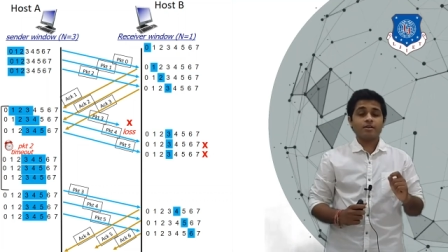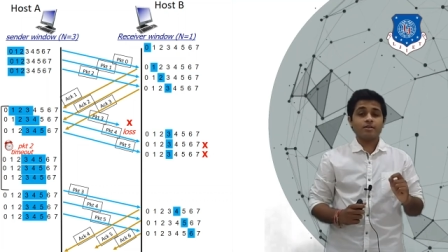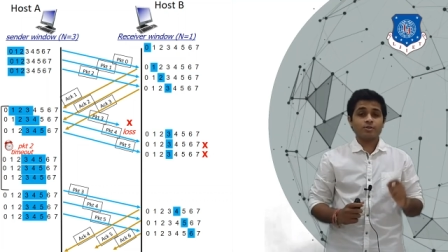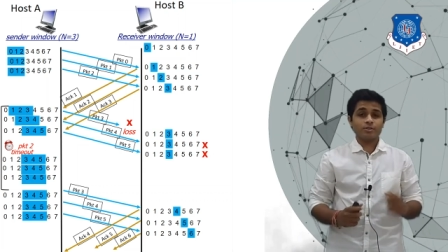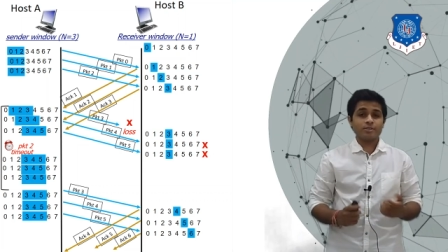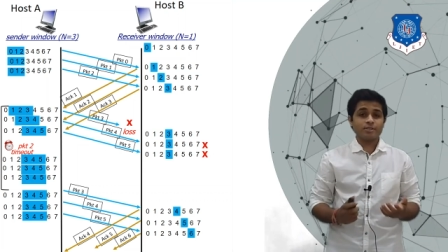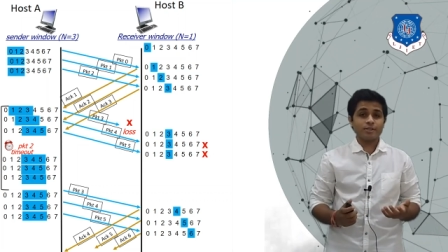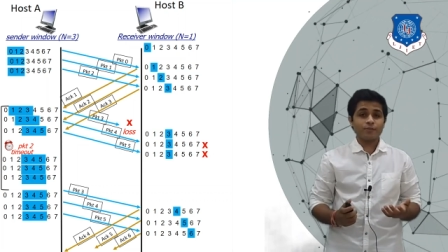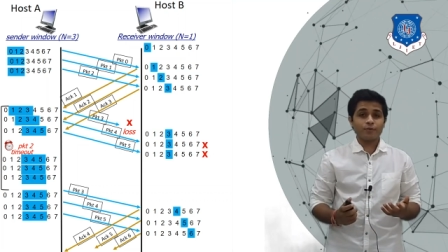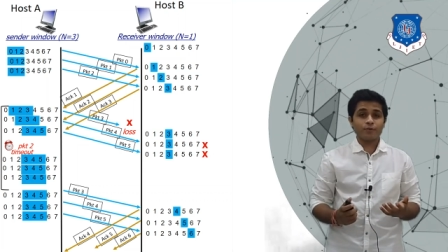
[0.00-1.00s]
so this is
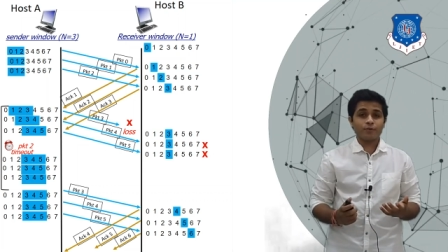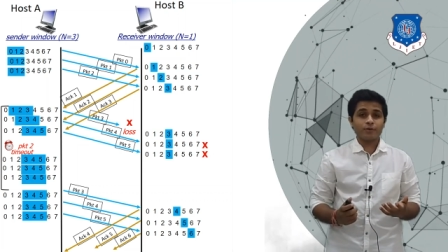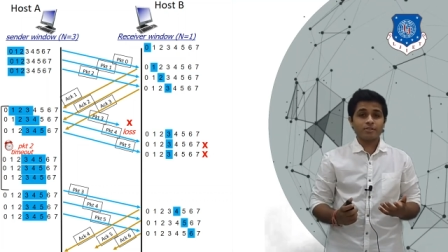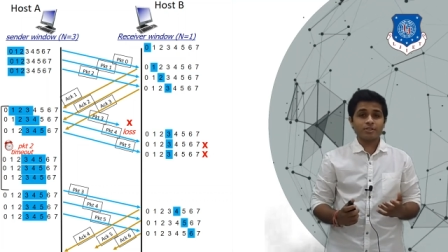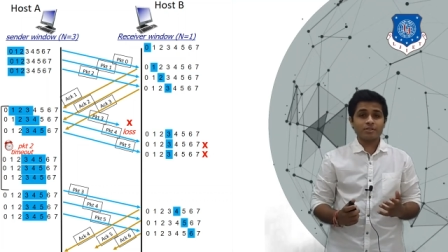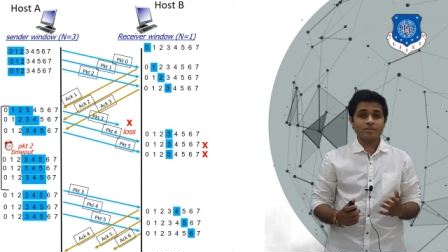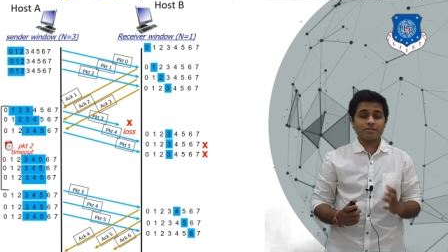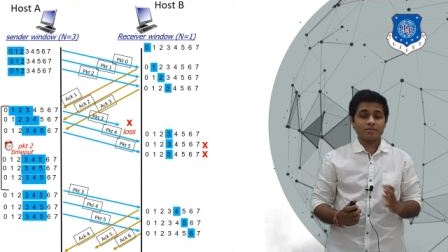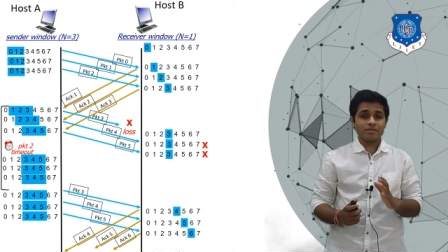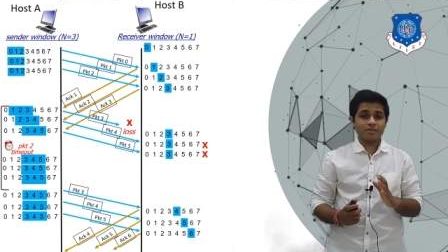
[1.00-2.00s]
it for today's session
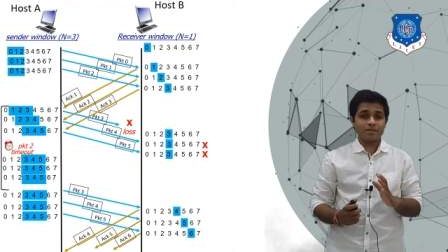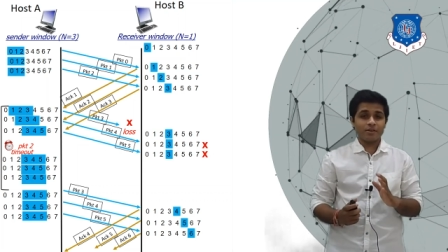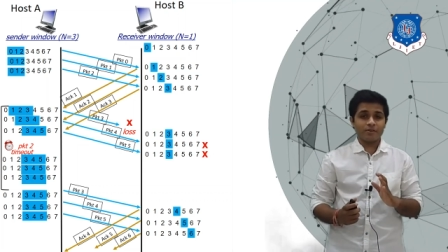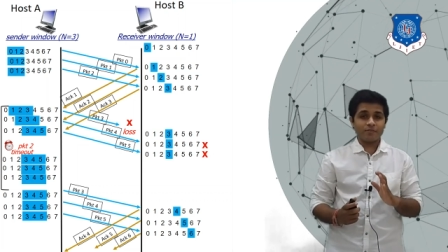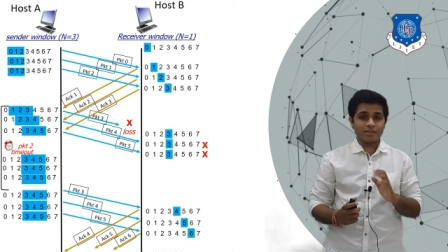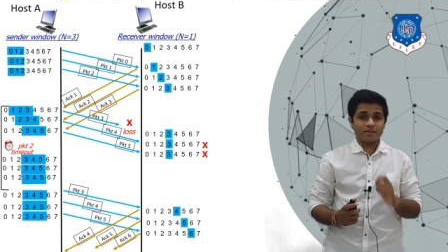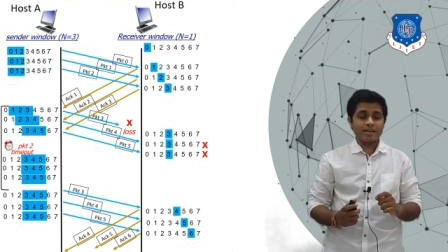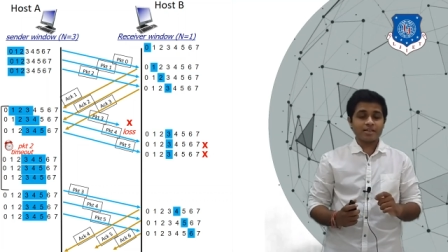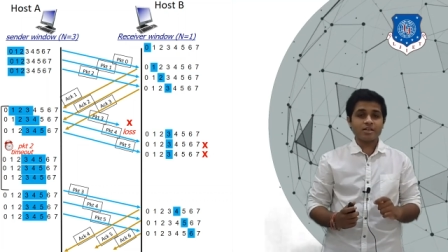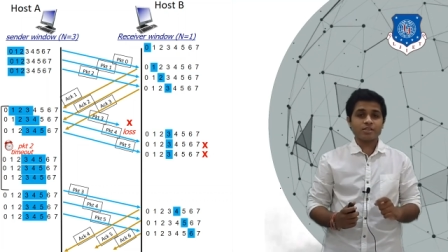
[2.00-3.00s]
if in the
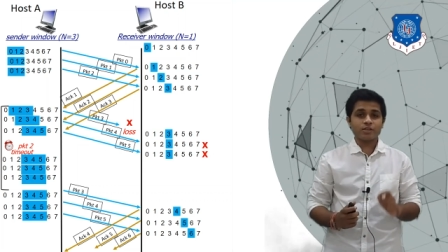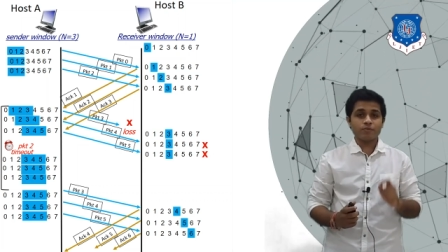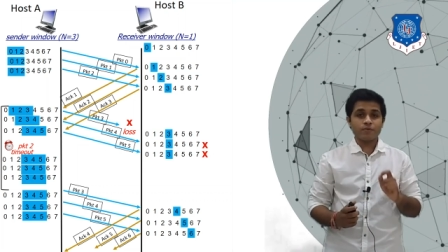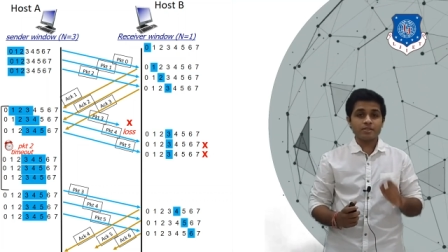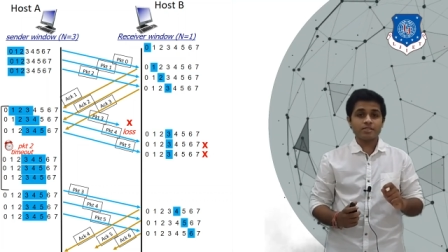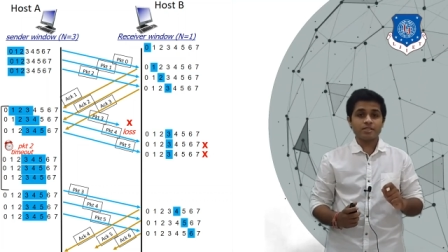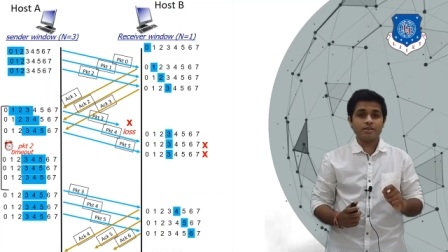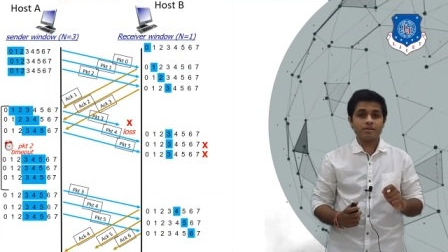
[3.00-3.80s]
next lecture we will see